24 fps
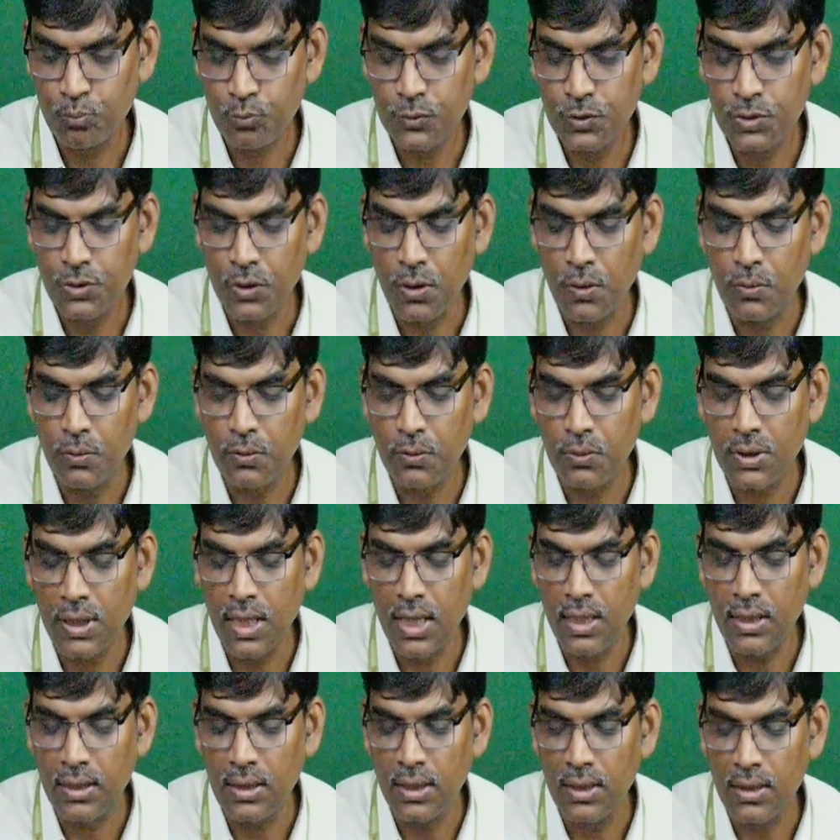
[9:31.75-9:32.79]
So how to
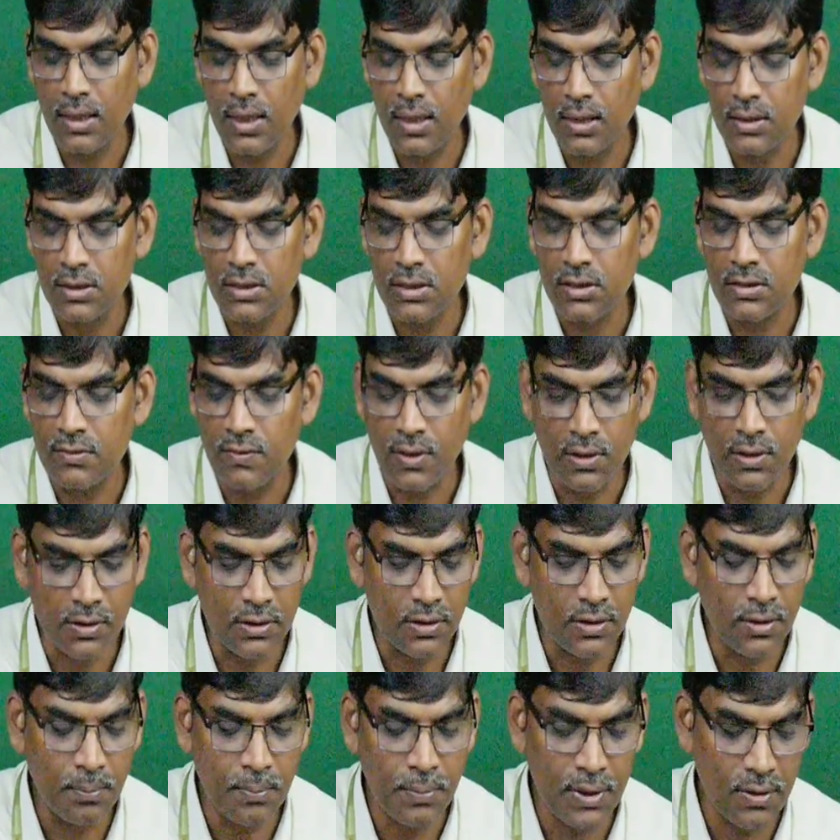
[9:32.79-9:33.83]
calculate RSH value, in
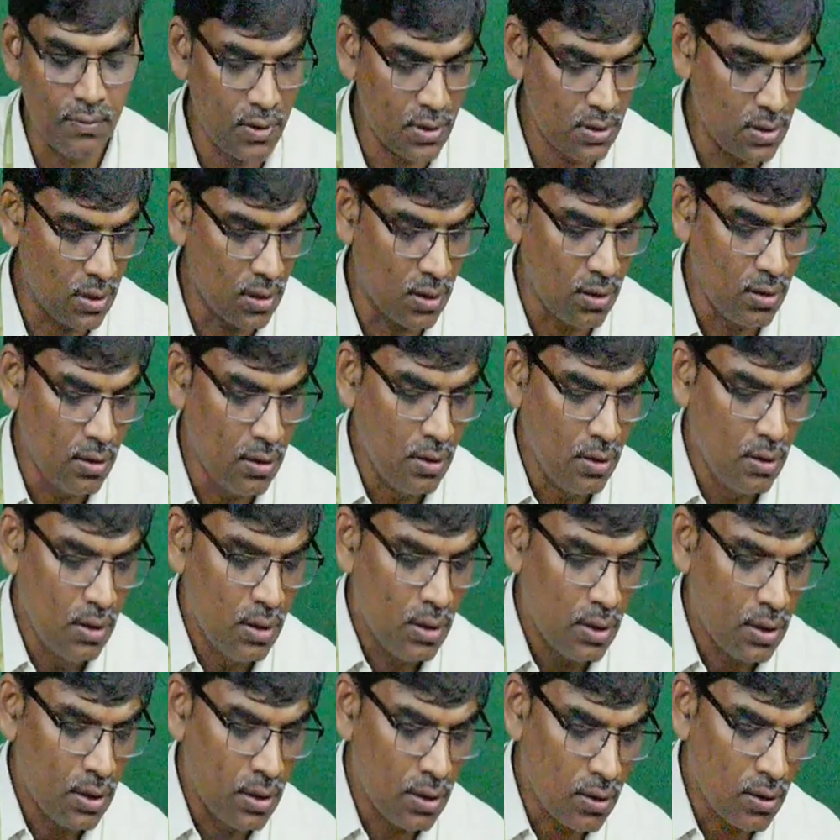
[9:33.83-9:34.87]
the previous
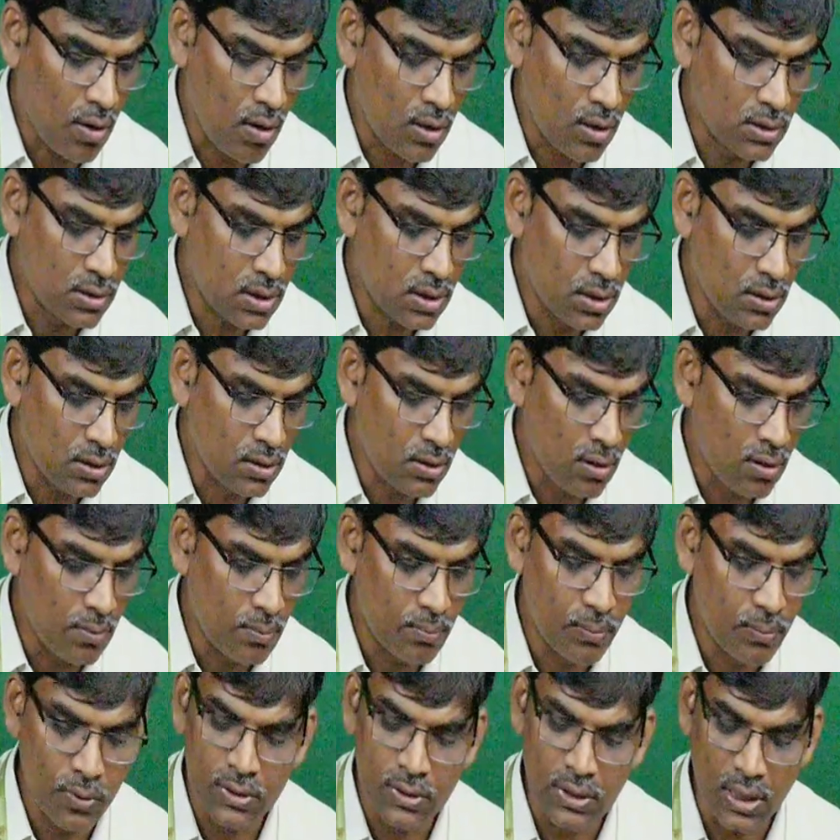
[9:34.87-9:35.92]
in long shunt
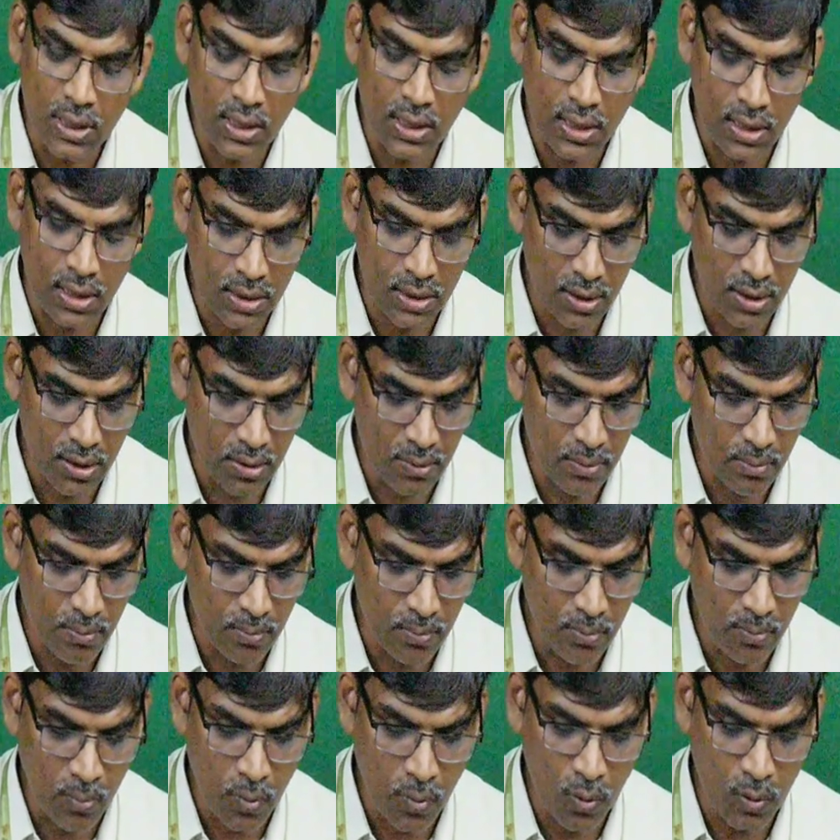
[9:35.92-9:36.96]
compound generator
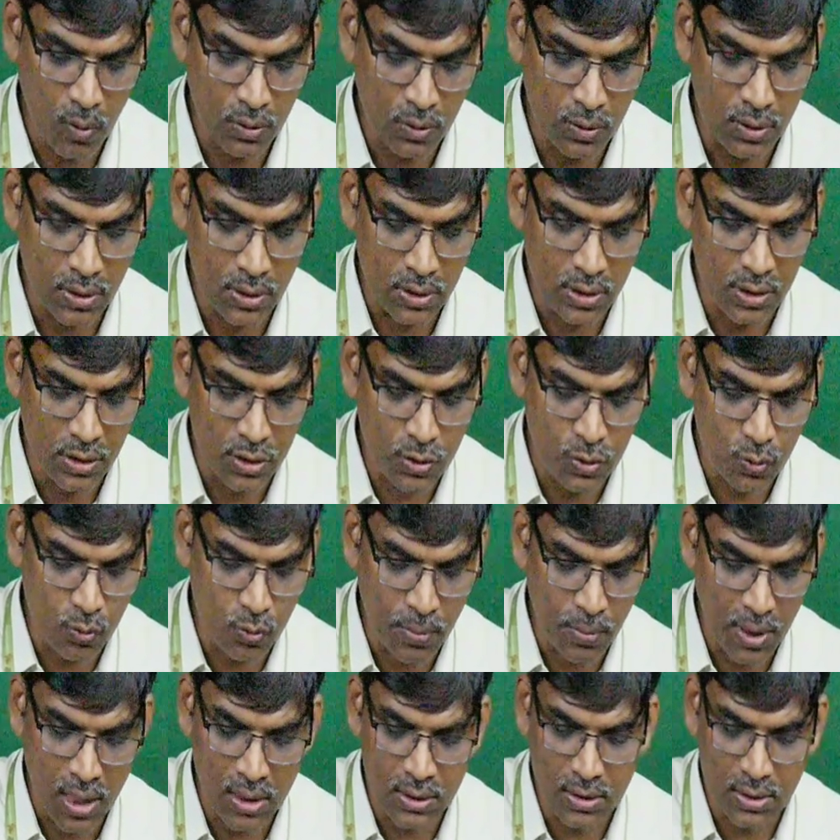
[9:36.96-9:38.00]
both these two
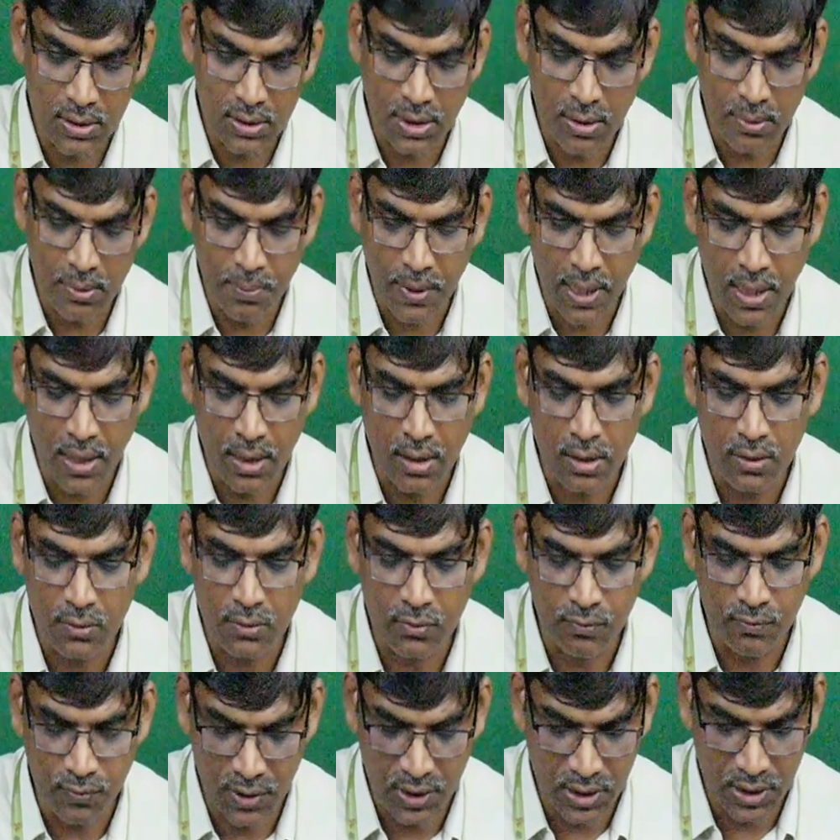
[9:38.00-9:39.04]
branches are parallel to
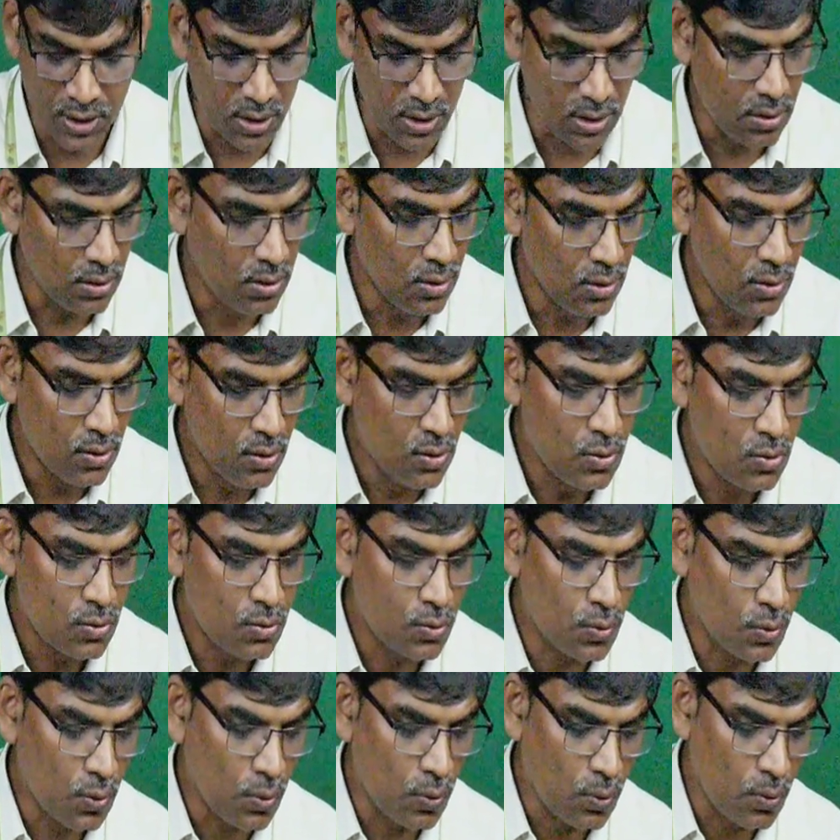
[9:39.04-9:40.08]
VT,
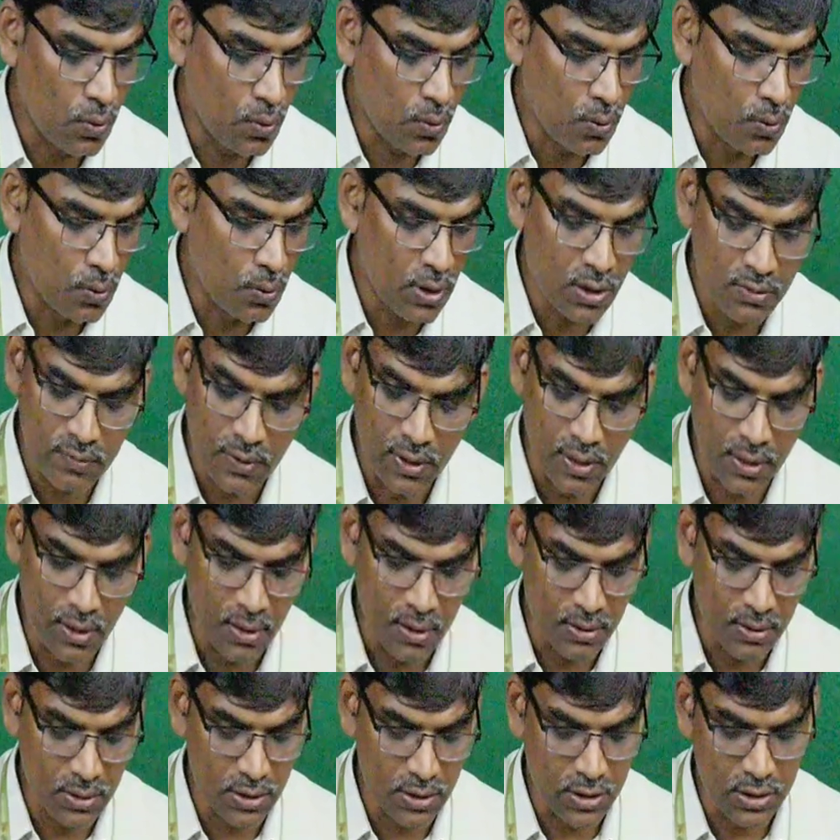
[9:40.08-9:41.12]
so that is
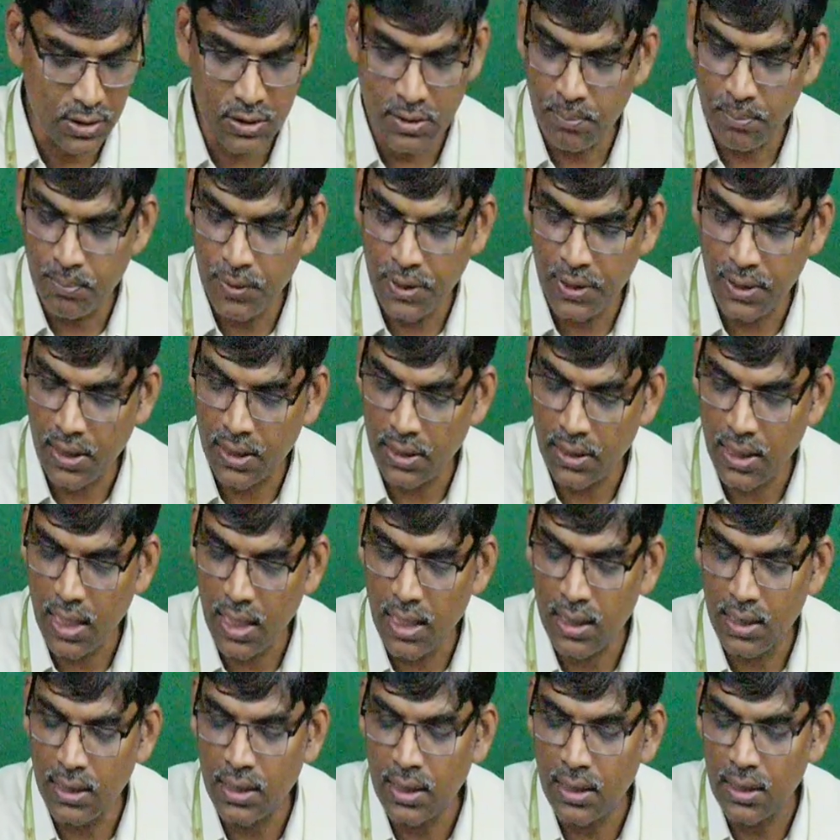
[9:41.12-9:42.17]
why just simply can
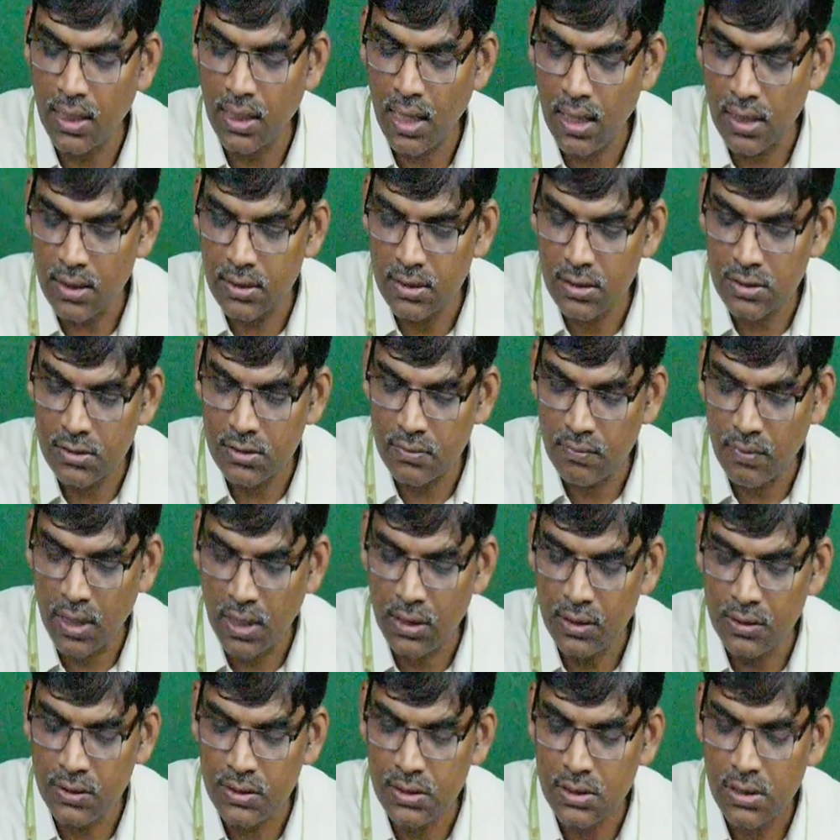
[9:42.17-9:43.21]
calculate the RSH
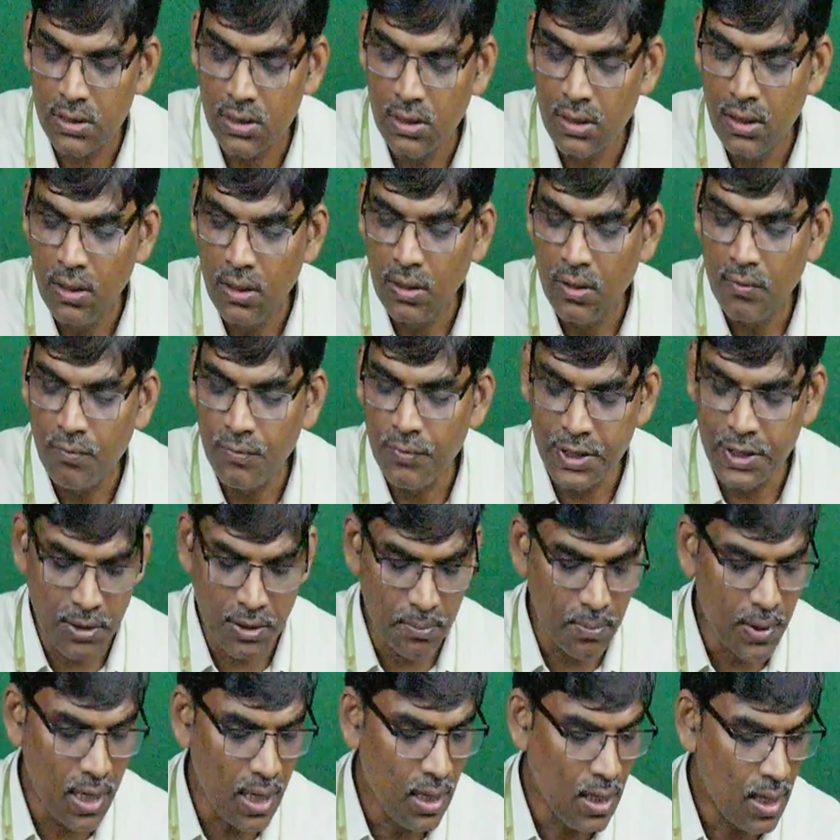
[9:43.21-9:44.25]
values VT
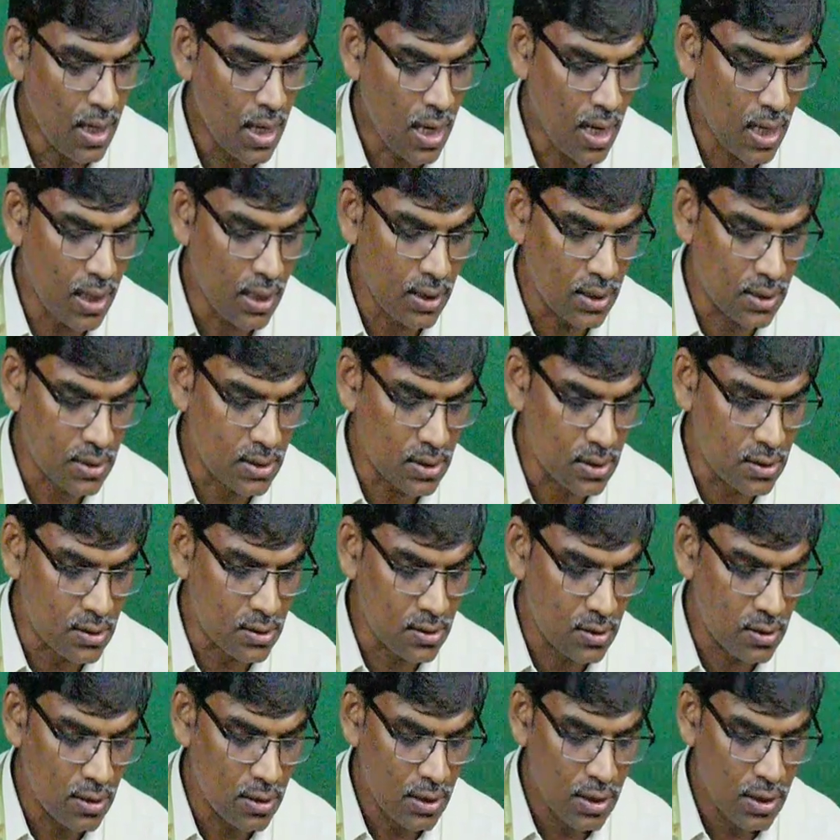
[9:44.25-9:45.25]
by ISH.